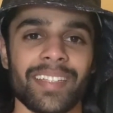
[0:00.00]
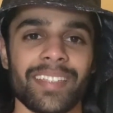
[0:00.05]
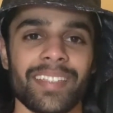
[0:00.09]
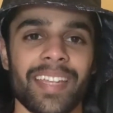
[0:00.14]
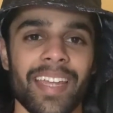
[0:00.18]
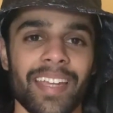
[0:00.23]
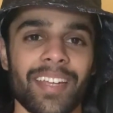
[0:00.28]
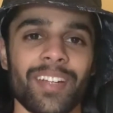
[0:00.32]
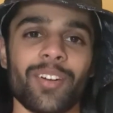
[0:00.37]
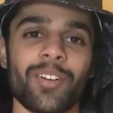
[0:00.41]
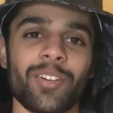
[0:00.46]

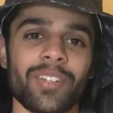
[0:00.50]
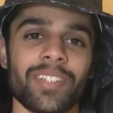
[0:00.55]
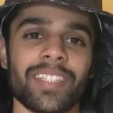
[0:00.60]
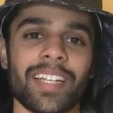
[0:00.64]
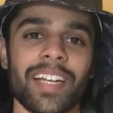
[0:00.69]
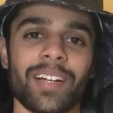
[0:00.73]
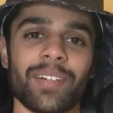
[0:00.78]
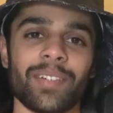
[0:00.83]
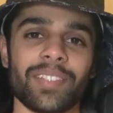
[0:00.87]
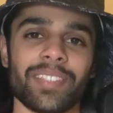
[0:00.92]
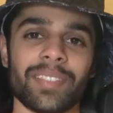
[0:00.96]
take cold
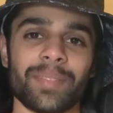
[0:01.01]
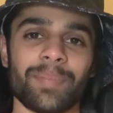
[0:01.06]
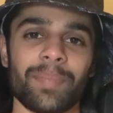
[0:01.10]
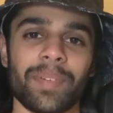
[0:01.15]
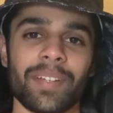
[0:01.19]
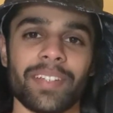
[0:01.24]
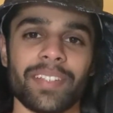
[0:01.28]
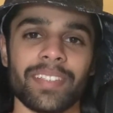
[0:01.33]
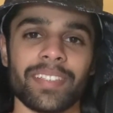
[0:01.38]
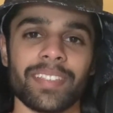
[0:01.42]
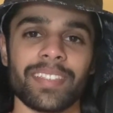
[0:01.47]
showers
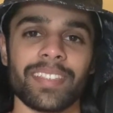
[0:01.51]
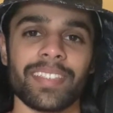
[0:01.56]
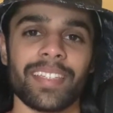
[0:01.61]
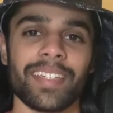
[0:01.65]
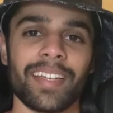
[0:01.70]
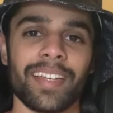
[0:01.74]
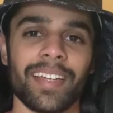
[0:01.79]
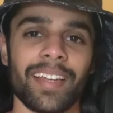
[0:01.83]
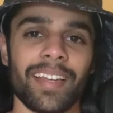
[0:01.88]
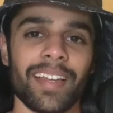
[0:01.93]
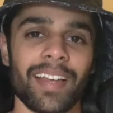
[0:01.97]
because
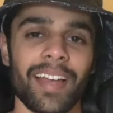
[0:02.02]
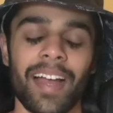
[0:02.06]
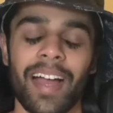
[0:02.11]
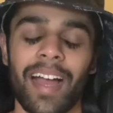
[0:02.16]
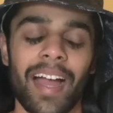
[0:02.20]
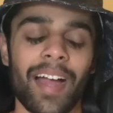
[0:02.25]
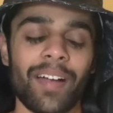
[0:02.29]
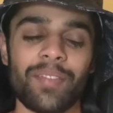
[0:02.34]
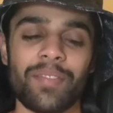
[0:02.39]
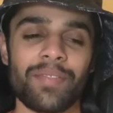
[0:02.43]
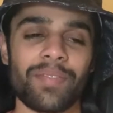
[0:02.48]
I
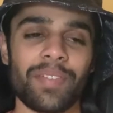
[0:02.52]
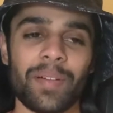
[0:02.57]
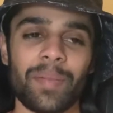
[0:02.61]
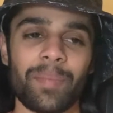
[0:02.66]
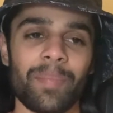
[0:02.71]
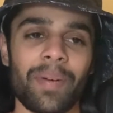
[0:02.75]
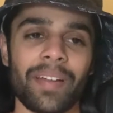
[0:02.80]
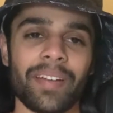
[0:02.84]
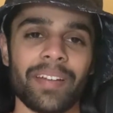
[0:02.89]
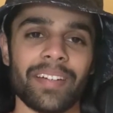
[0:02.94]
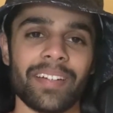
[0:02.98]
haven't
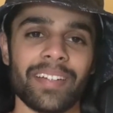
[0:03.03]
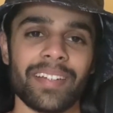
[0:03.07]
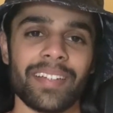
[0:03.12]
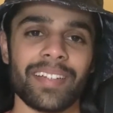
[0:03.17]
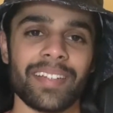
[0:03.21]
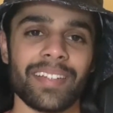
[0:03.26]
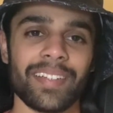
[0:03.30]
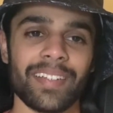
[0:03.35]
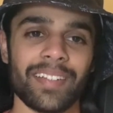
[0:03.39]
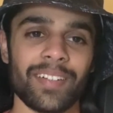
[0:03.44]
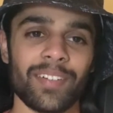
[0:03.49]
felt better
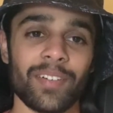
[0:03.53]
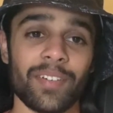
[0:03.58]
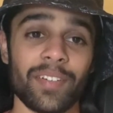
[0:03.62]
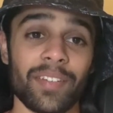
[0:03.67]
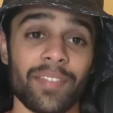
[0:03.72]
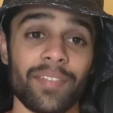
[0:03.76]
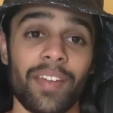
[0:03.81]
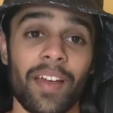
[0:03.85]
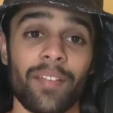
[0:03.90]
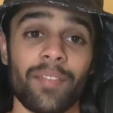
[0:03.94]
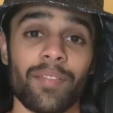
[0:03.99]
or
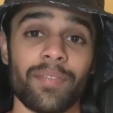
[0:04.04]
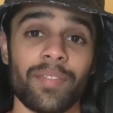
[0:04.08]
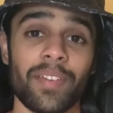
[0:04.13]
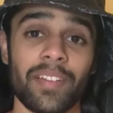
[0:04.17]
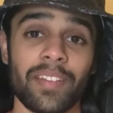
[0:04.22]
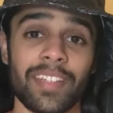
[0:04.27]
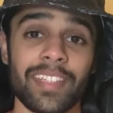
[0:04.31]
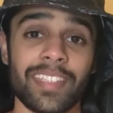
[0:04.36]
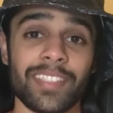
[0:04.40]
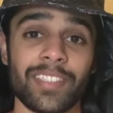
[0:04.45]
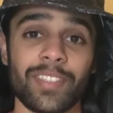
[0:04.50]
haven't
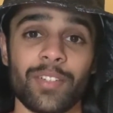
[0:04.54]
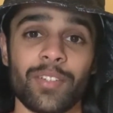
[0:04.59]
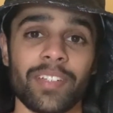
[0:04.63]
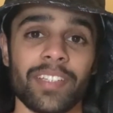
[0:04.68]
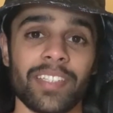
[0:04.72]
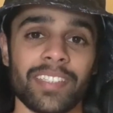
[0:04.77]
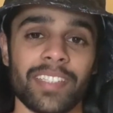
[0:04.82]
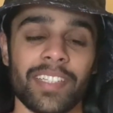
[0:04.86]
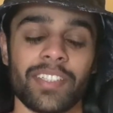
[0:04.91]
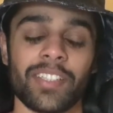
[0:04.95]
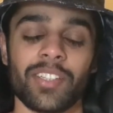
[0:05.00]
felt this good
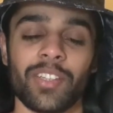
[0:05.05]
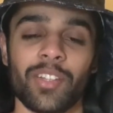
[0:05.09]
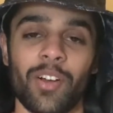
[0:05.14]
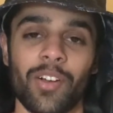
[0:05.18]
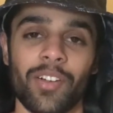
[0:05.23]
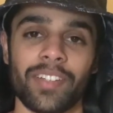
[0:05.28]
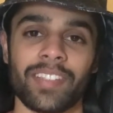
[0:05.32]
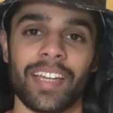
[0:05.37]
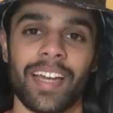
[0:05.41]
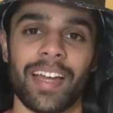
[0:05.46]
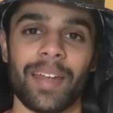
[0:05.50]
in such a
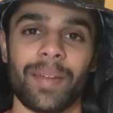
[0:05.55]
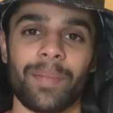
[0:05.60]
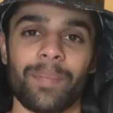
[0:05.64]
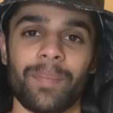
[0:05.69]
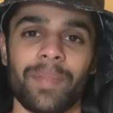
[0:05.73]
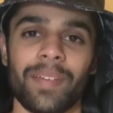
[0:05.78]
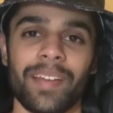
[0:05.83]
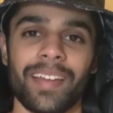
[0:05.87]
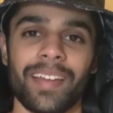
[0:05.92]
long time.